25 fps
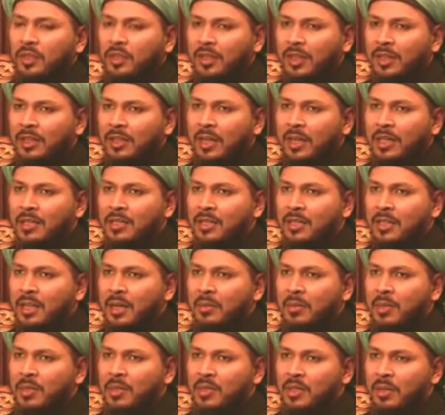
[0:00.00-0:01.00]
then that's the
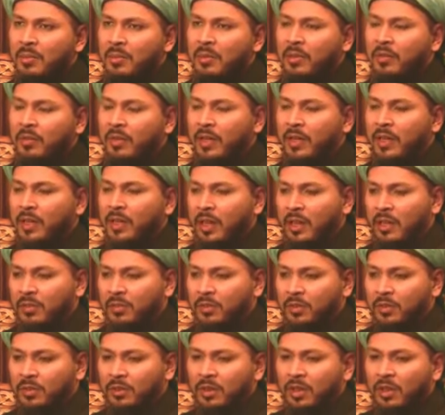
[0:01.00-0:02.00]
time I say be very
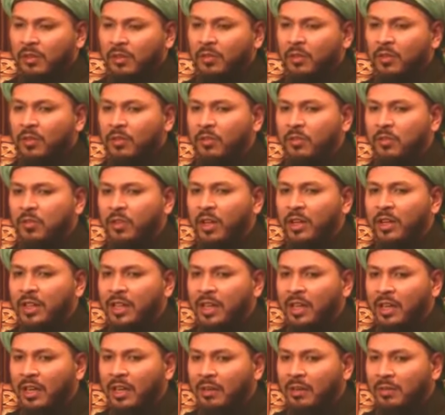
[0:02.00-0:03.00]
careful if you fall
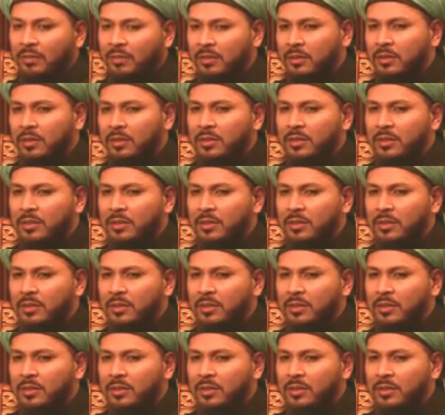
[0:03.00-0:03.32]
in love